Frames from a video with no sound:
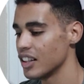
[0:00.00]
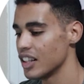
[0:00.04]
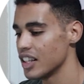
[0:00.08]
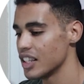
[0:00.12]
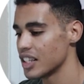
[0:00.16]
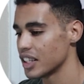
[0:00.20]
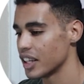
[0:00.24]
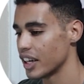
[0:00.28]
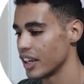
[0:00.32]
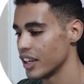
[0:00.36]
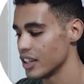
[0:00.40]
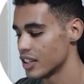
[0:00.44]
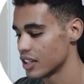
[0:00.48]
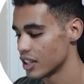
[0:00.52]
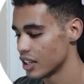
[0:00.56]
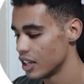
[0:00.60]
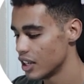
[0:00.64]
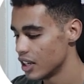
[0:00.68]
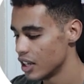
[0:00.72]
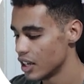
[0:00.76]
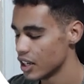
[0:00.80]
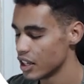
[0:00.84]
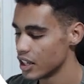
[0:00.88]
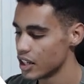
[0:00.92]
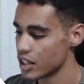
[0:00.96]
this case,
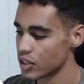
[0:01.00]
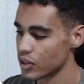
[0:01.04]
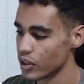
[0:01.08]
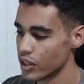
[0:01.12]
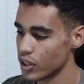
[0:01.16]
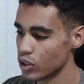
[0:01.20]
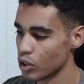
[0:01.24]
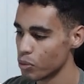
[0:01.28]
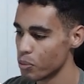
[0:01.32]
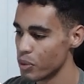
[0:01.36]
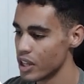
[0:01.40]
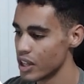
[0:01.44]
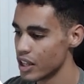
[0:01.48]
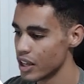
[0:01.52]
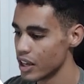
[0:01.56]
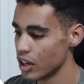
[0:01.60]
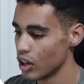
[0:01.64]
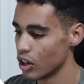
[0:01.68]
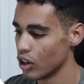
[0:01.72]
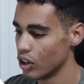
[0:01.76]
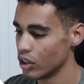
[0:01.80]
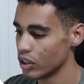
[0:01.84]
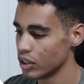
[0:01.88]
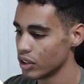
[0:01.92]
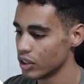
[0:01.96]
it is going to be the
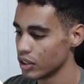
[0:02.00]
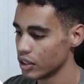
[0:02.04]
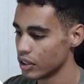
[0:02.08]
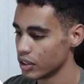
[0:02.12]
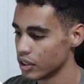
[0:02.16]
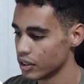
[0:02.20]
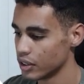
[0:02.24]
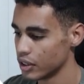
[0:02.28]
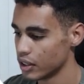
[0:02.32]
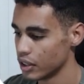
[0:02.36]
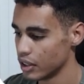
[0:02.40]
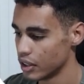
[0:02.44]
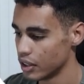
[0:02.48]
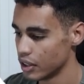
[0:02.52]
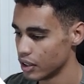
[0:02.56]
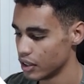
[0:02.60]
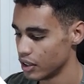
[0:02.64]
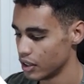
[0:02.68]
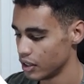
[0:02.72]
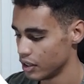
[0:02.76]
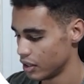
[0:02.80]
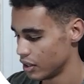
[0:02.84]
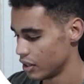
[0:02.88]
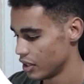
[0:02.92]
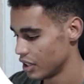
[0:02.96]
on
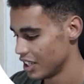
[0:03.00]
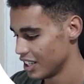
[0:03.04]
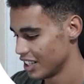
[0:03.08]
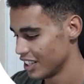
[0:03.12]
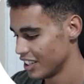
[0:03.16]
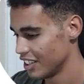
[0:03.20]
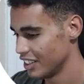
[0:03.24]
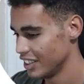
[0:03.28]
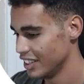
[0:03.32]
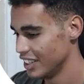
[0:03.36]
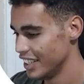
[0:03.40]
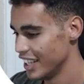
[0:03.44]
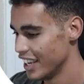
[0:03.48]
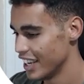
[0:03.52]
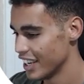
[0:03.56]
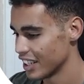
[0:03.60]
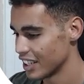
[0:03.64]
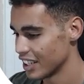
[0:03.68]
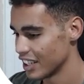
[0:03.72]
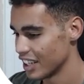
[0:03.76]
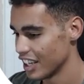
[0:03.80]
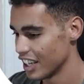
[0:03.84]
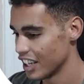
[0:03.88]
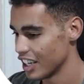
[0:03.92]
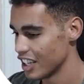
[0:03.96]
the
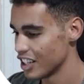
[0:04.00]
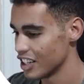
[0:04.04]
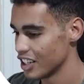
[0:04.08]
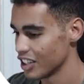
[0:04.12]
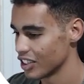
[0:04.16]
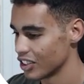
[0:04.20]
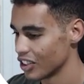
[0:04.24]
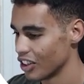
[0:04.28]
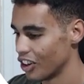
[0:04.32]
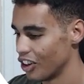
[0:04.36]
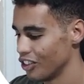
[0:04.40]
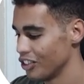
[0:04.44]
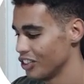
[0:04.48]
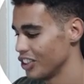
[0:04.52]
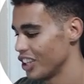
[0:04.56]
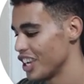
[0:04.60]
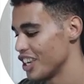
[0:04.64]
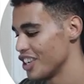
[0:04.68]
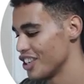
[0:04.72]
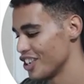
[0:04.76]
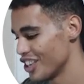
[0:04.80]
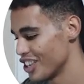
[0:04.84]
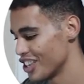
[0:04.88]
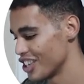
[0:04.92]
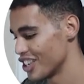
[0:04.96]
init, on the
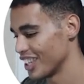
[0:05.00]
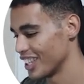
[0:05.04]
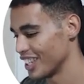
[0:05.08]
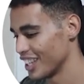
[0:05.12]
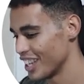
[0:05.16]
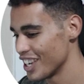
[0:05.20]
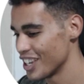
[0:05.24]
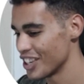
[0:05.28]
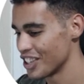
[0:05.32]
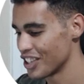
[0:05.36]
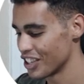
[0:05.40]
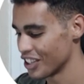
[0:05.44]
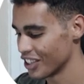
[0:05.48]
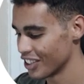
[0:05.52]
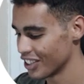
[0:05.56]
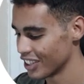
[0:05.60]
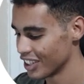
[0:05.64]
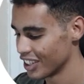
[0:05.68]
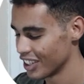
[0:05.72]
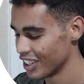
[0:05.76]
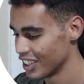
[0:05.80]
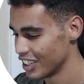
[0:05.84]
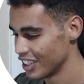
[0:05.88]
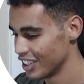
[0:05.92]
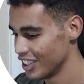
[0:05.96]
initialization.
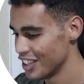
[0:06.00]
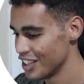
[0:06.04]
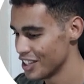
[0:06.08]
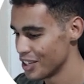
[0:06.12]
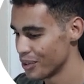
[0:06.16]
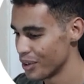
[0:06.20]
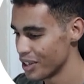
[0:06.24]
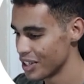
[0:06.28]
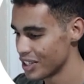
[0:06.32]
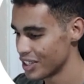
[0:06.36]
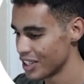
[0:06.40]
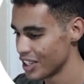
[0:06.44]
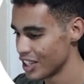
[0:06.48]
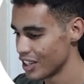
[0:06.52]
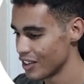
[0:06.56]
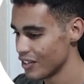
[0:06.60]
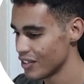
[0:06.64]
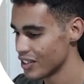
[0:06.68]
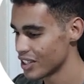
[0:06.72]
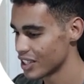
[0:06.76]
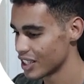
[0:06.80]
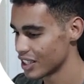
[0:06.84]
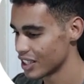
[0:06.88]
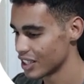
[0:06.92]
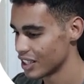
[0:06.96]
This
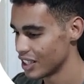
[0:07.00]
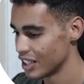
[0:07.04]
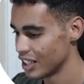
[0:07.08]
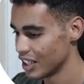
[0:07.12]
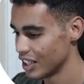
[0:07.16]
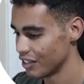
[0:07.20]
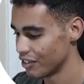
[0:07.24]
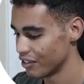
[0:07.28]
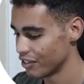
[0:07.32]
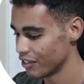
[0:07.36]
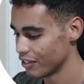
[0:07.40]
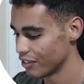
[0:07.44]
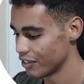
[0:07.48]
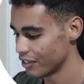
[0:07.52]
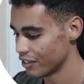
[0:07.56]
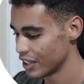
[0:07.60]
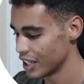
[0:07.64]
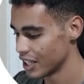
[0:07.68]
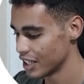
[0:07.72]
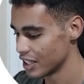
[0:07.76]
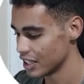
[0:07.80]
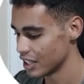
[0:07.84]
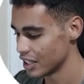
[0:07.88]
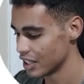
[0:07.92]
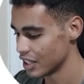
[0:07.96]
receives
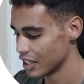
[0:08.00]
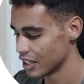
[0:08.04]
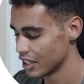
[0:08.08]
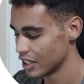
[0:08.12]
a